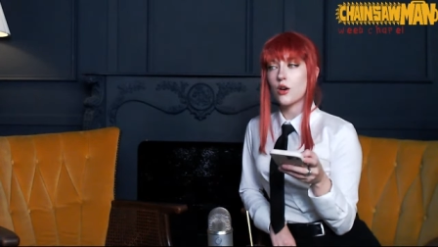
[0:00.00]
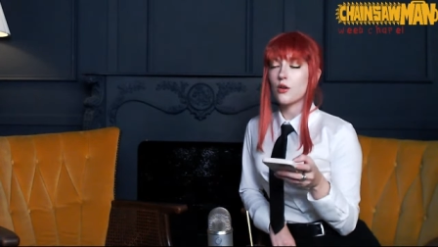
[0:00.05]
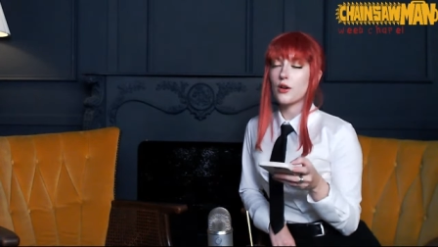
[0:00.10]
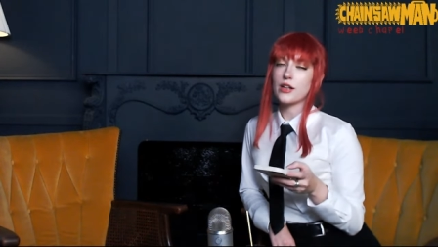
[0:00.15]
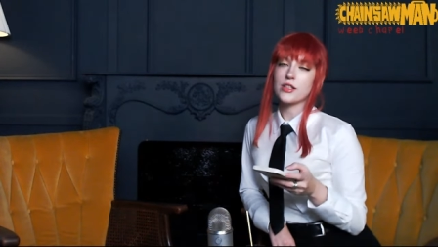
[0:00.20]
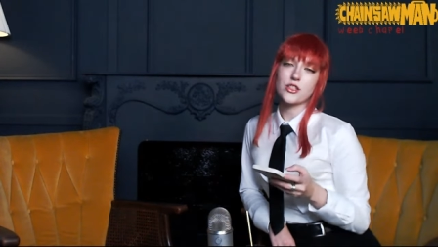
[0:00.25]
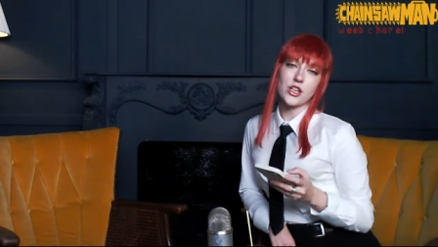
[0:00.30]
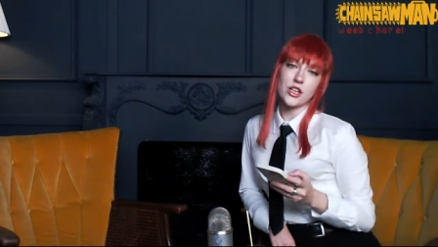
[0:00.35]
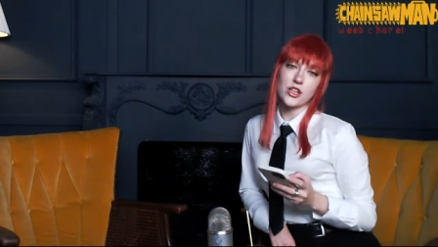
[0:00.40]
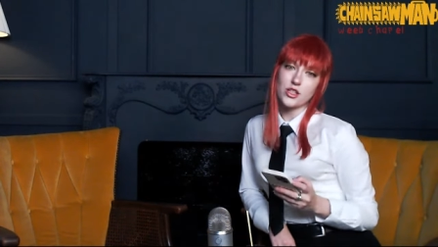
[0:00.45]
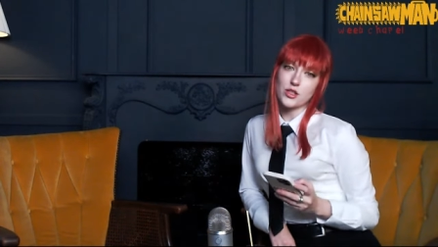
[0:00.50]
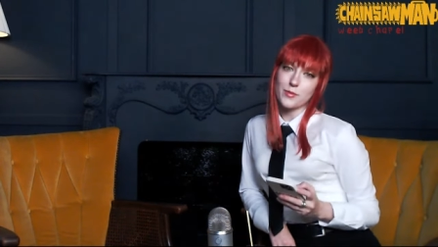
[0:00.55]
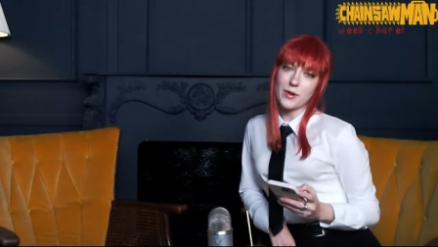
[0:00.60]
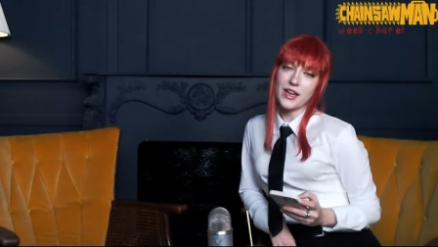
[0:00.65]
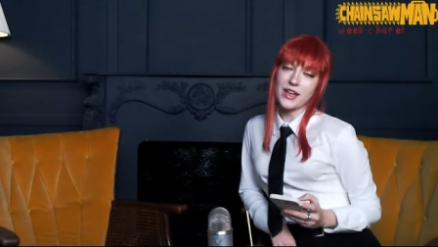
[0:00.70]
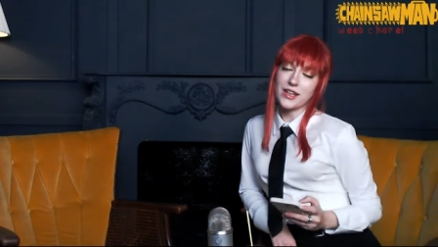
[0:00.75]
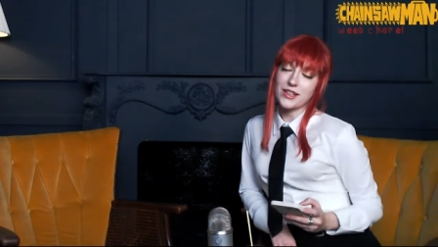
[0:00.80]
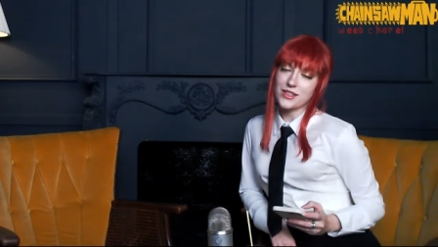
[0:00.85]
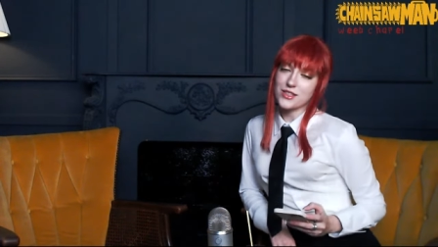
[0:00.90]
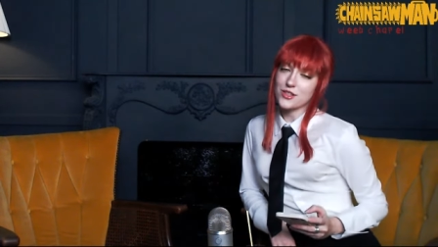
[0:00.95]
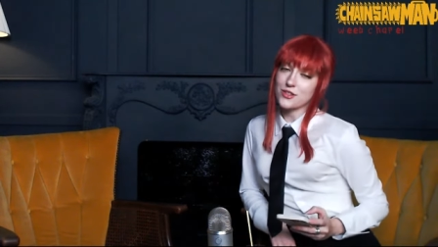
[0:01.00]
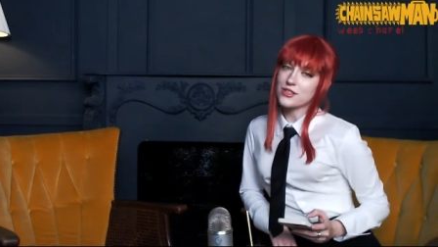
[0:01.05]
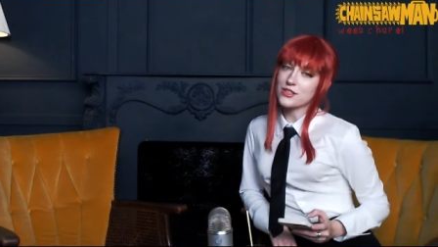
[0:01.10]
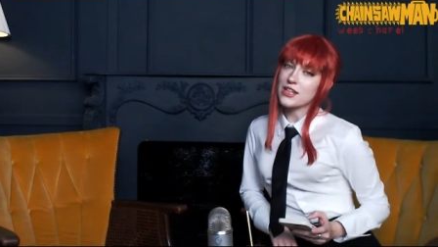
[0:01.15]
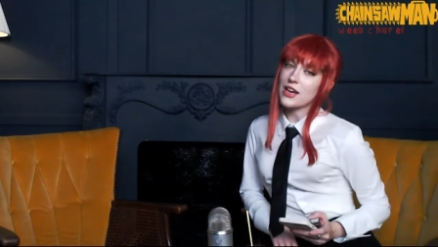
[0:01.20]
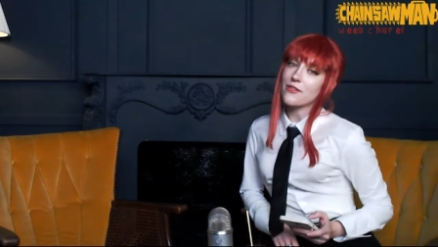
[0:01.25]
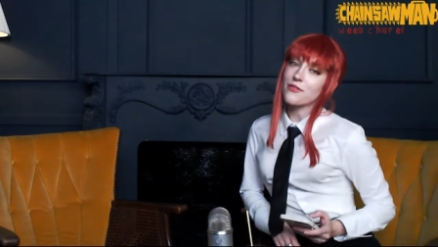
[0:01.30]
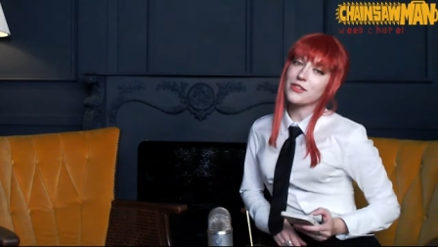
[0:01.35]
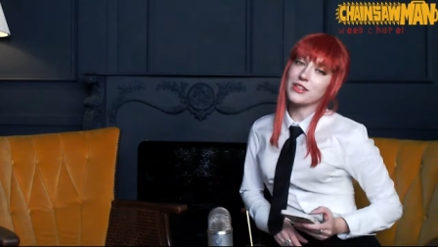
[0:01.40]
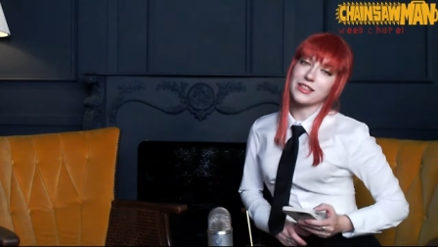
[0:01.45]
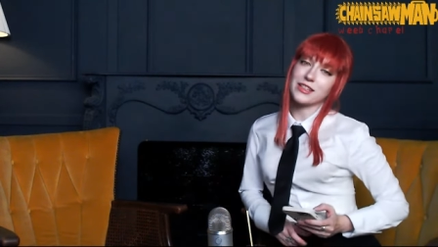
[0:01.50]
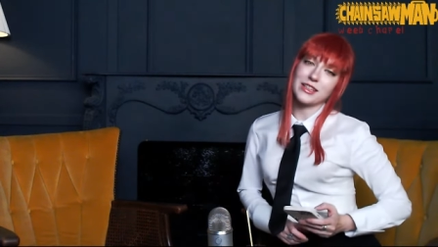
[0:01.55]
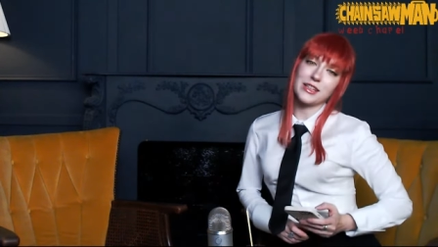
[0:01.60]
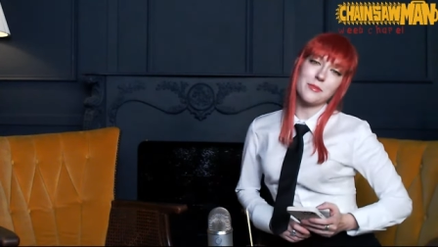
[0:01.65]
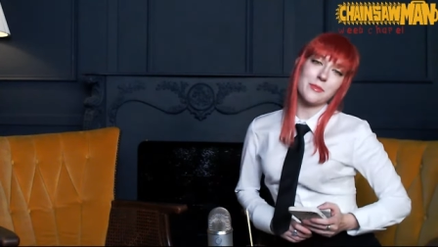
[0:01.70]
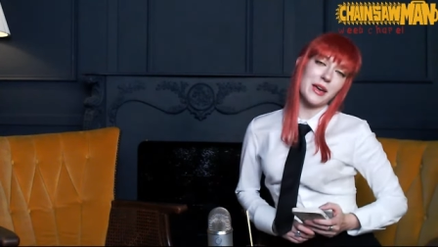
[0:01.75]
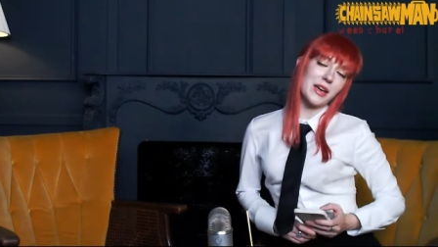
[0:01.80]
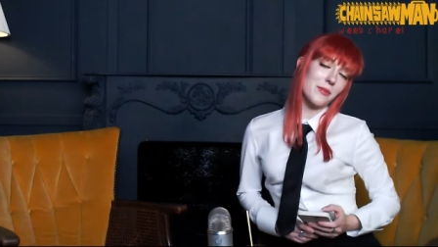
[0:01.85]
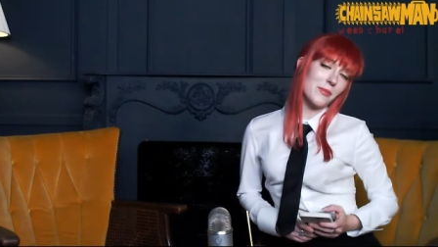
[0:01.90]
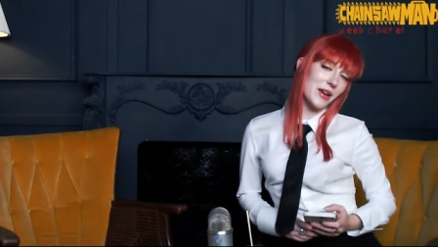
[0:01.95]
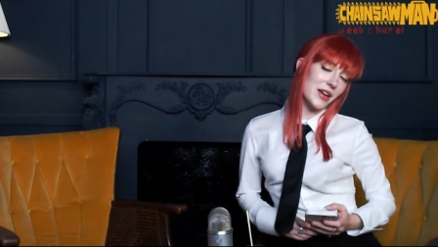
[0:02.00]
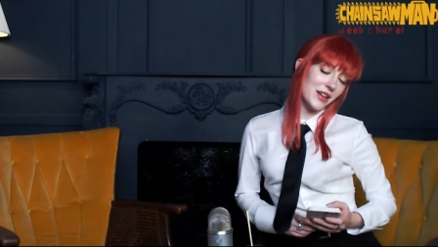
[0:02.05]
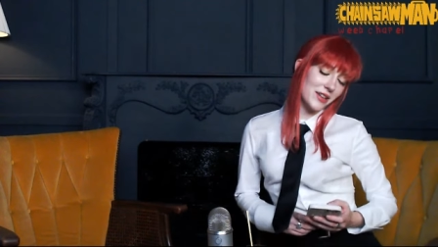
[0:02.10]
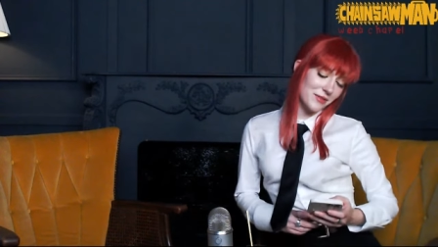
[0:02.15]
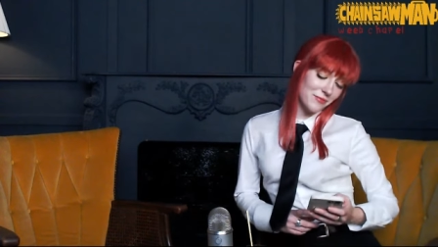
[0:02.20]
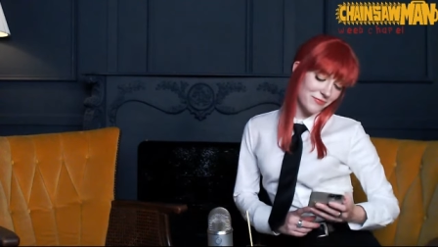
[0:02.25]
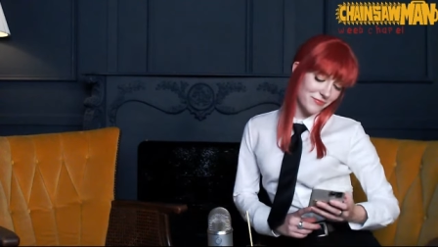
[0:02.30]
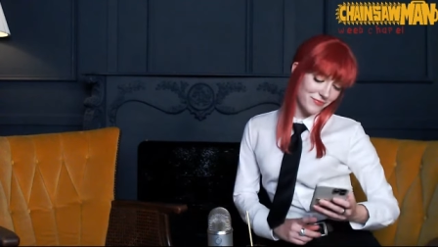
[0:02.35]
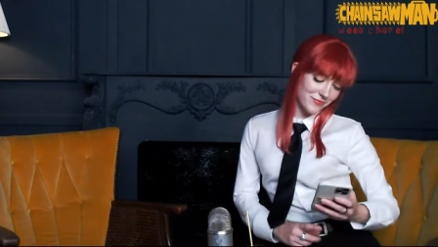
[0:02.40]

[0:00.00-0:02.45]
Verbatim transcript: I changed my answer. Definitely Mei.